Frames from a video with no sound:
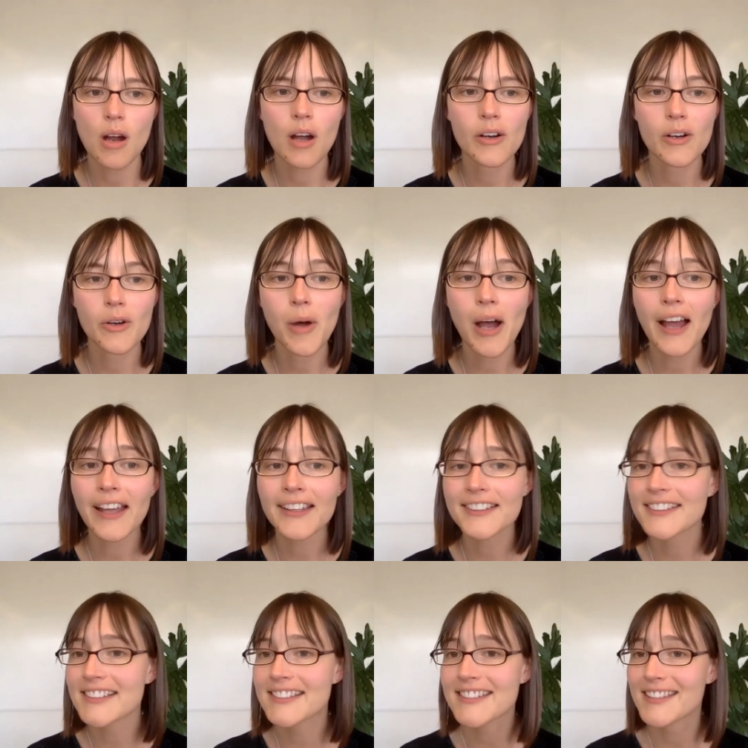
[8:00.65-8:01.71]
ROI. At
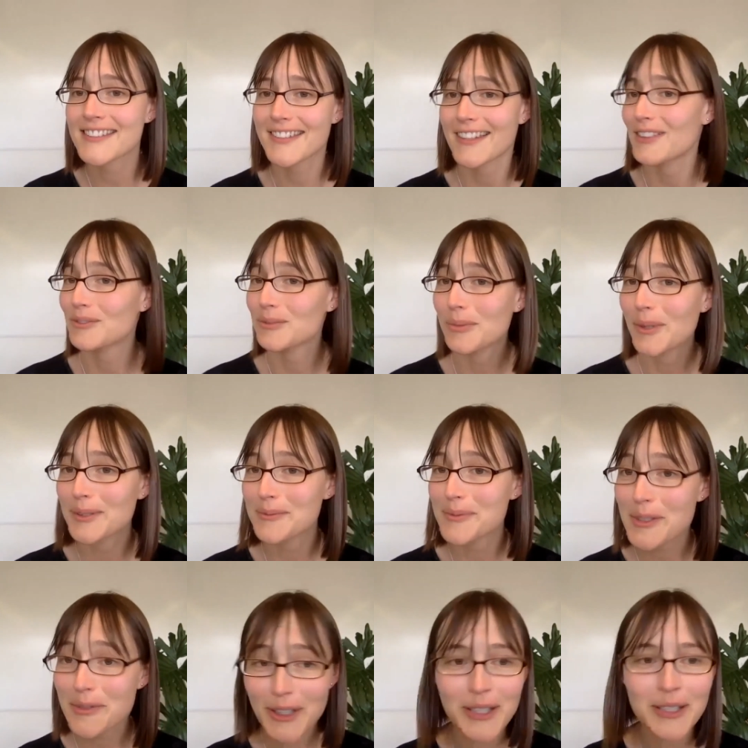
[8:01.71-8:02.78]
least that's kind of what
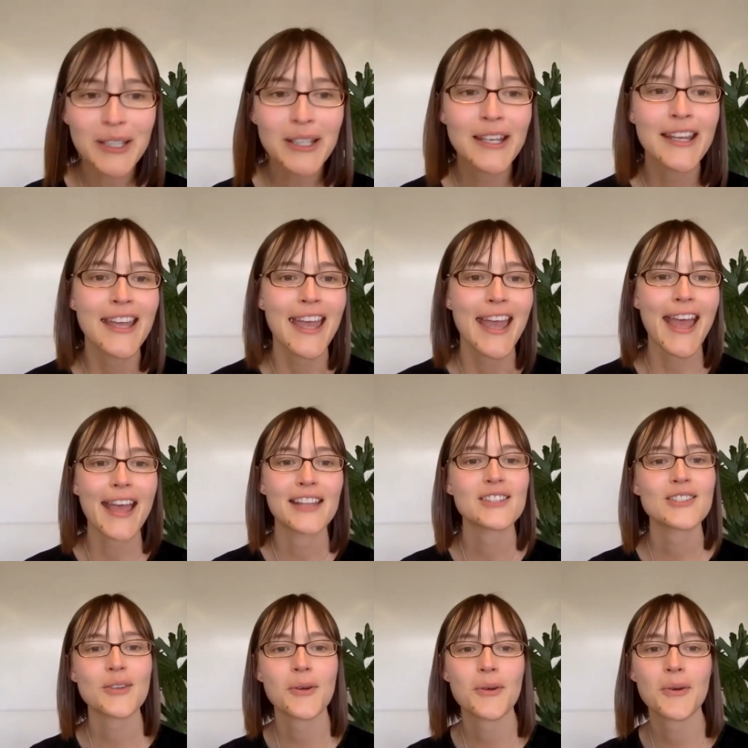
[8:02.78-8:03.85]
we've heard. And
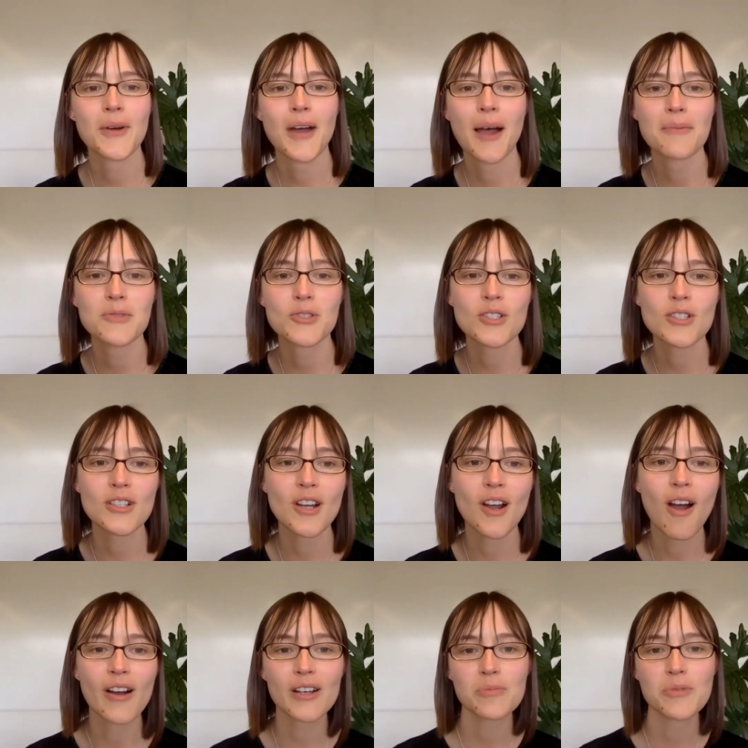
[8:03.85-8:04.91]
so I'm sure
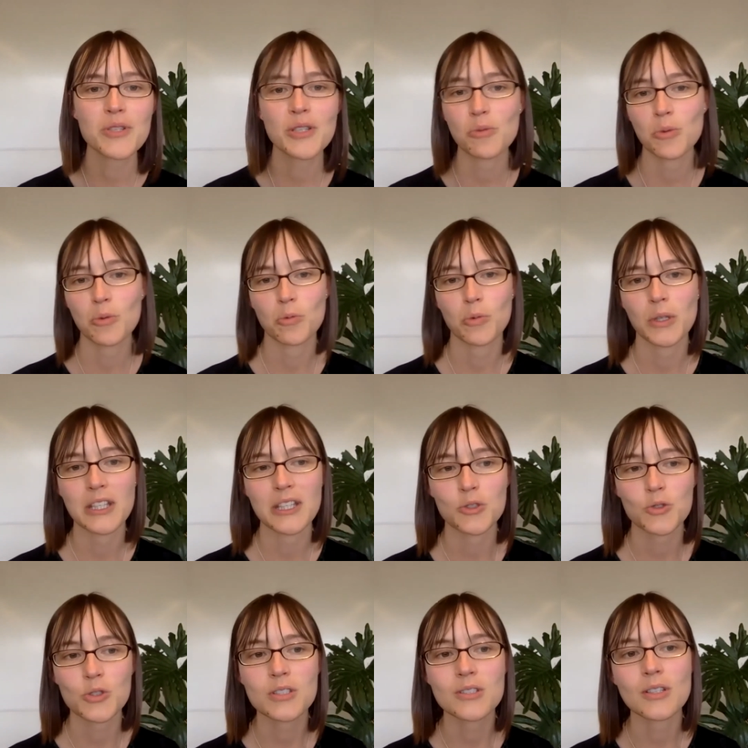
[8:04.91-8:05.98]
our community would be really
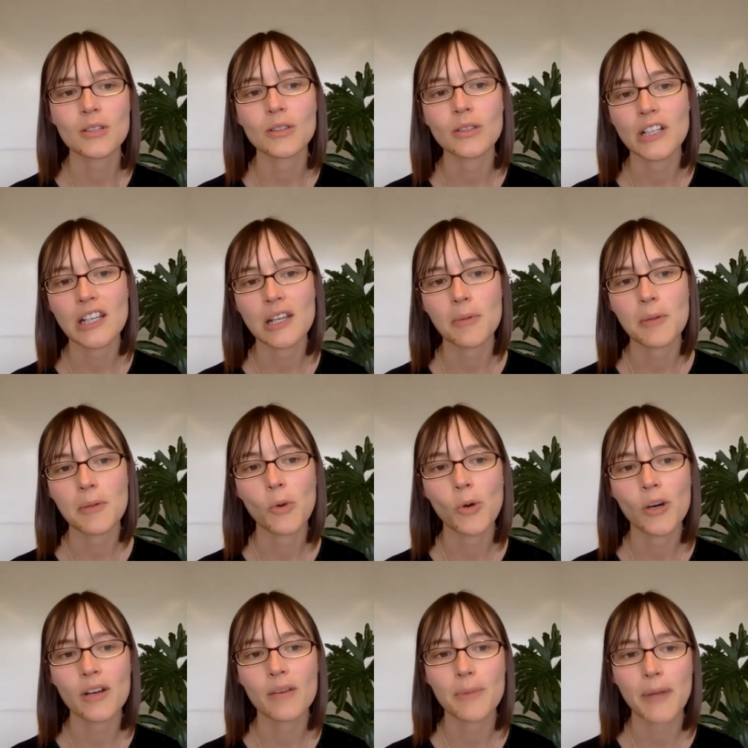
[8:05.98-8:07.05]
interested in learning a bit
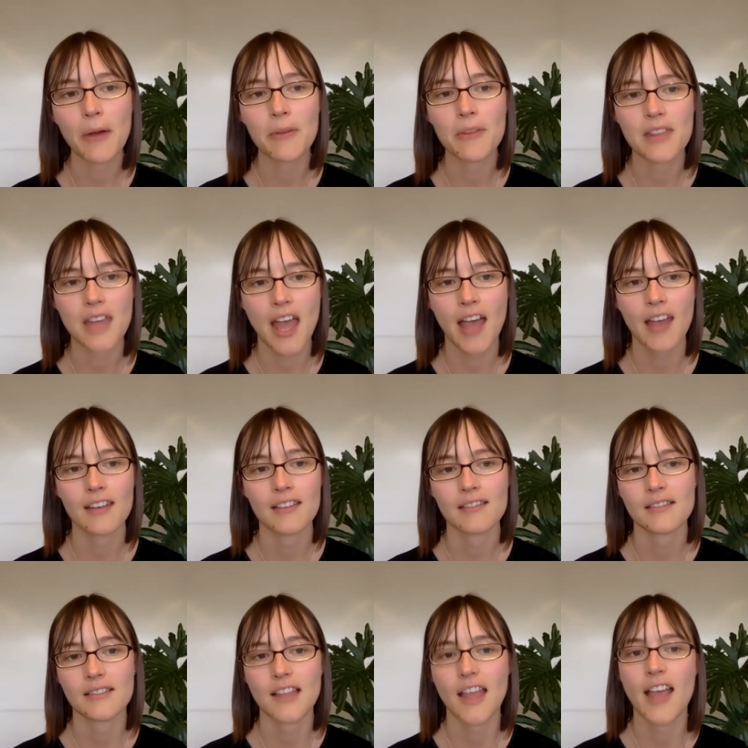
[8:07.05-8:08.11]
more about that.
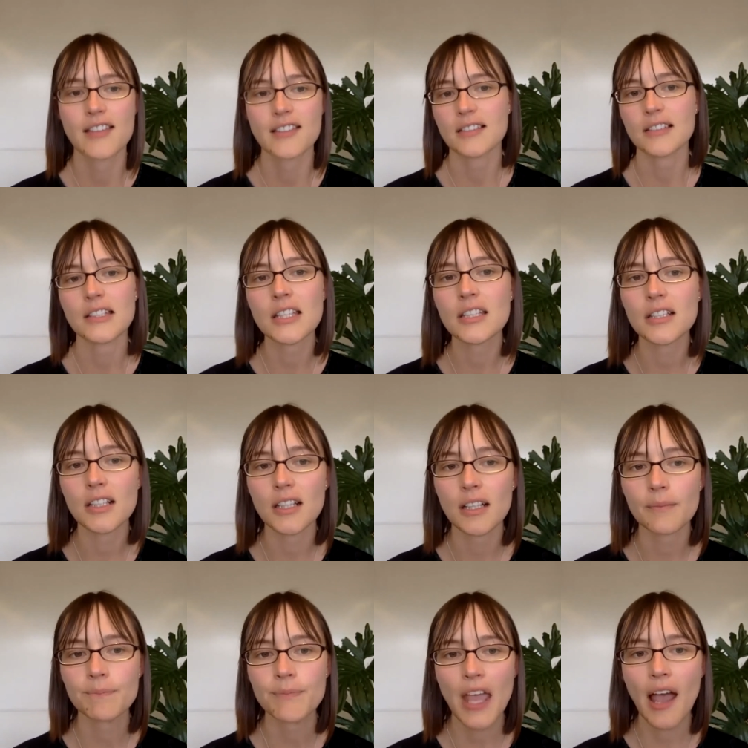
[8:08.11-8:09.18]
As a leader,
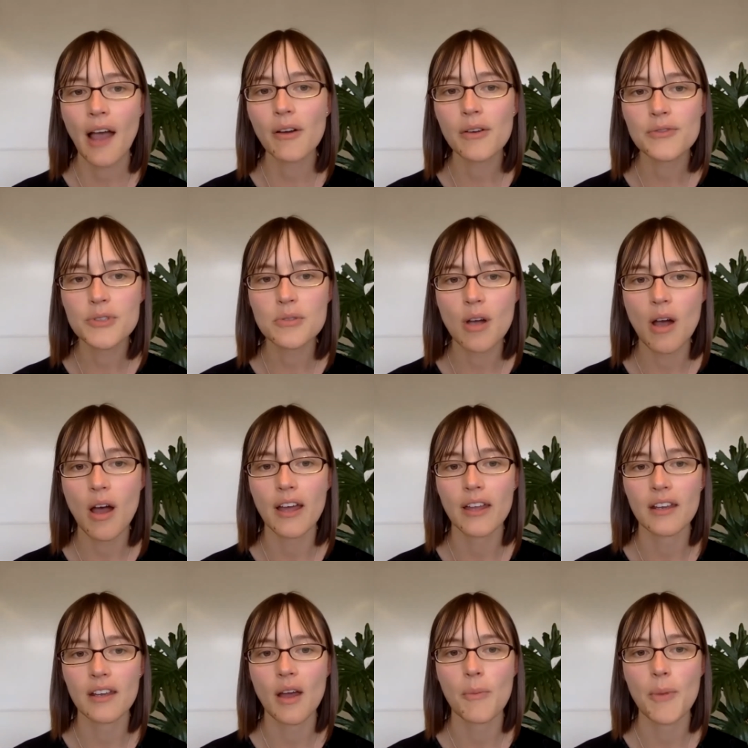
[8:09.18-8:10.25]
how have you
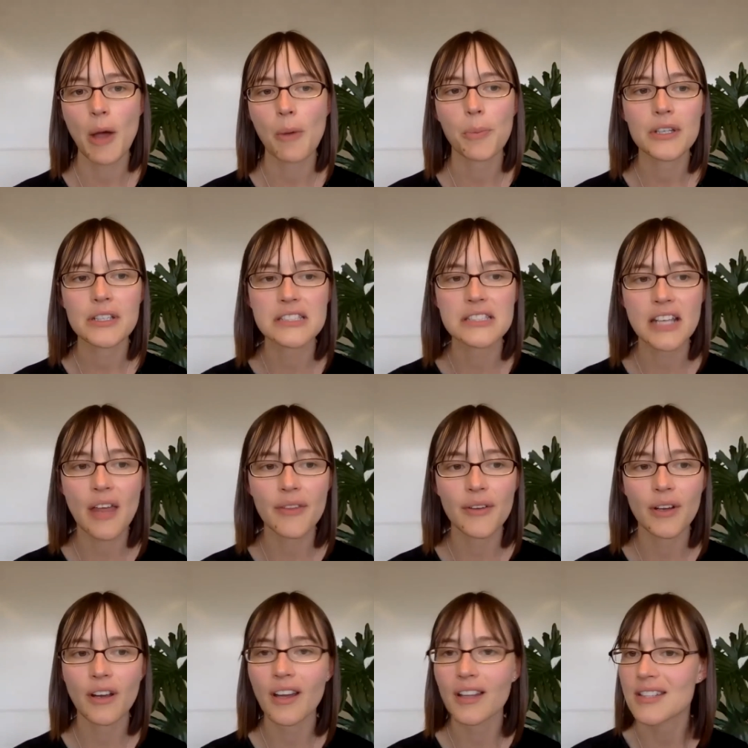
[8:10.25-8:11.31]
gone about putting
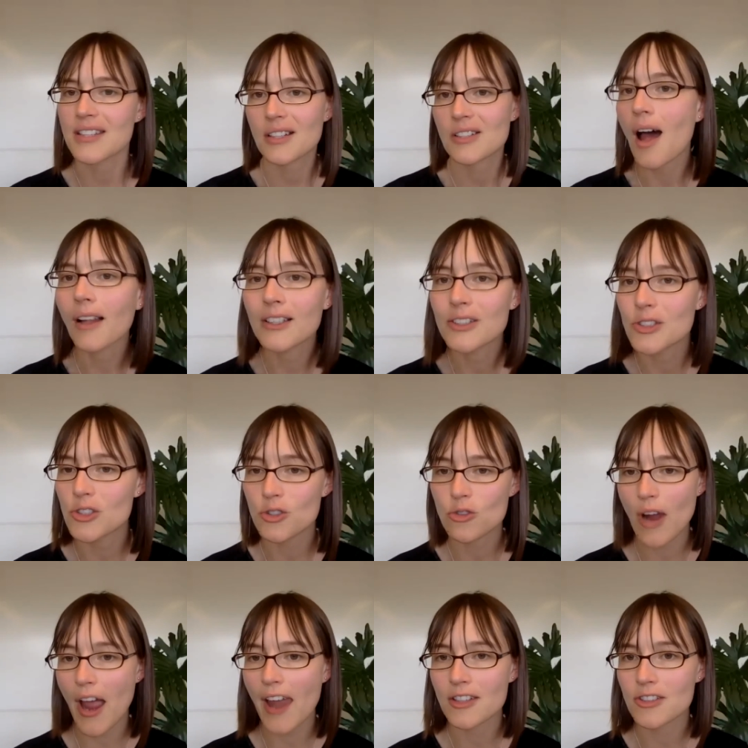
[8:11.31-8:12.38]
together a technology
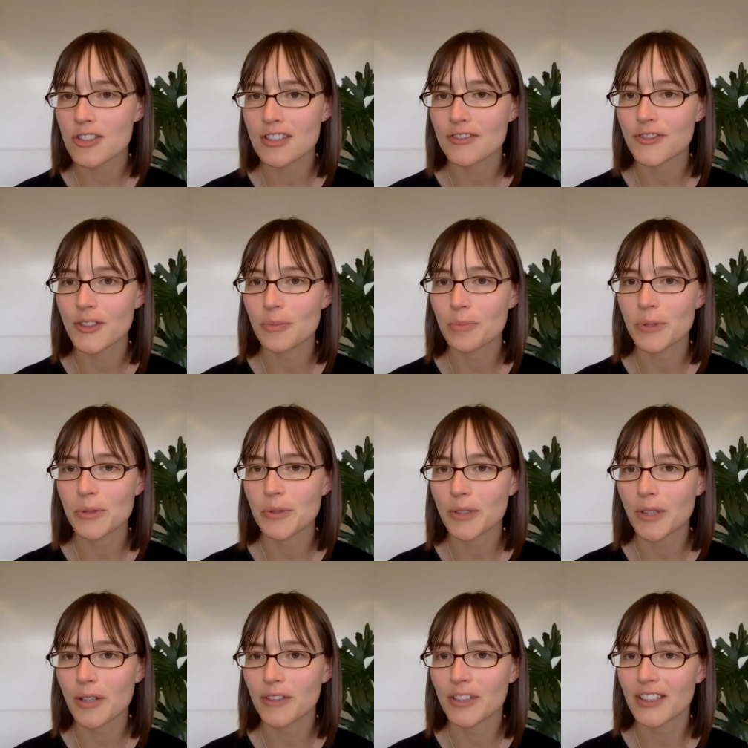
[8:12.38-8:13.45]
strategy for Blue
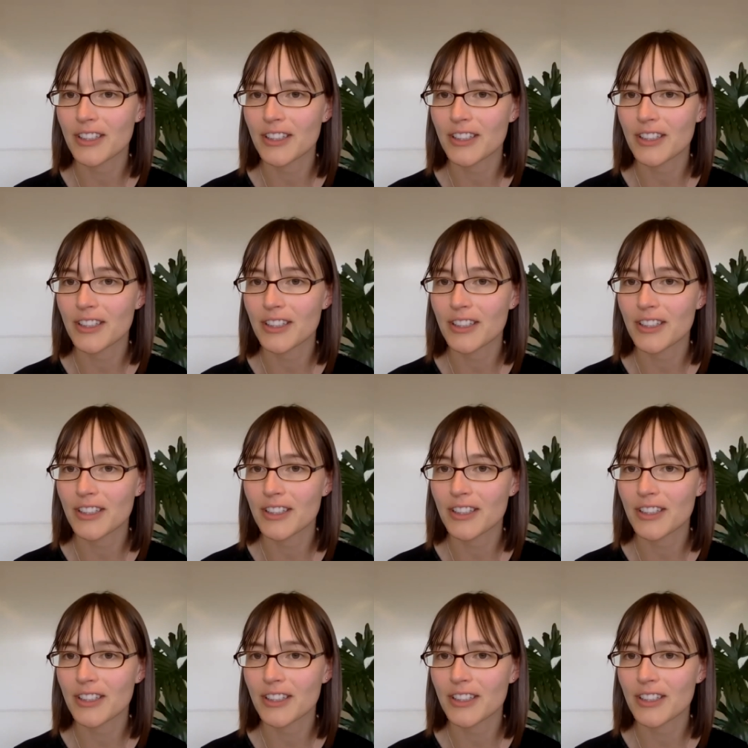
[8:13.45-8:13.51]
Clover?